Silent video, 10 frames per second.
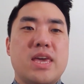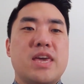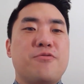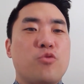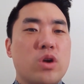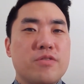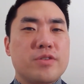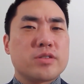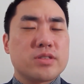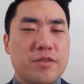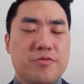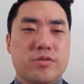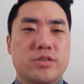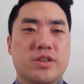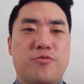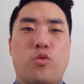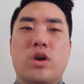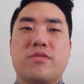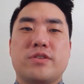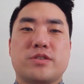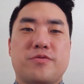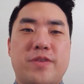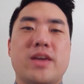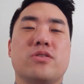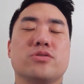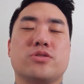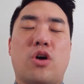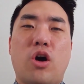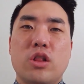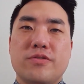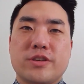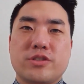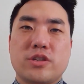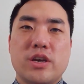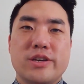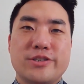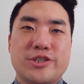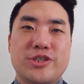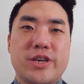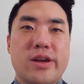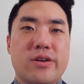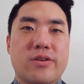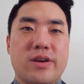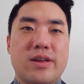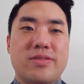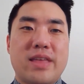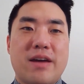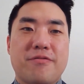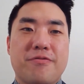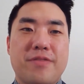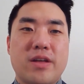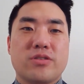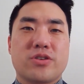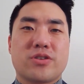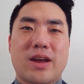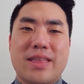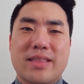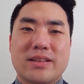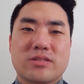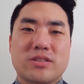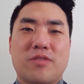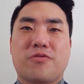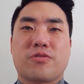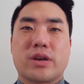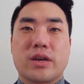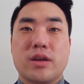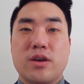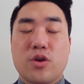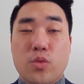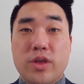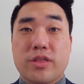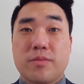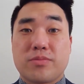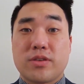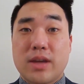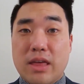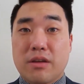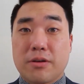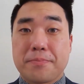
If one of us suffers, if one of us fails, all of us share in that failure and that suffering with him together.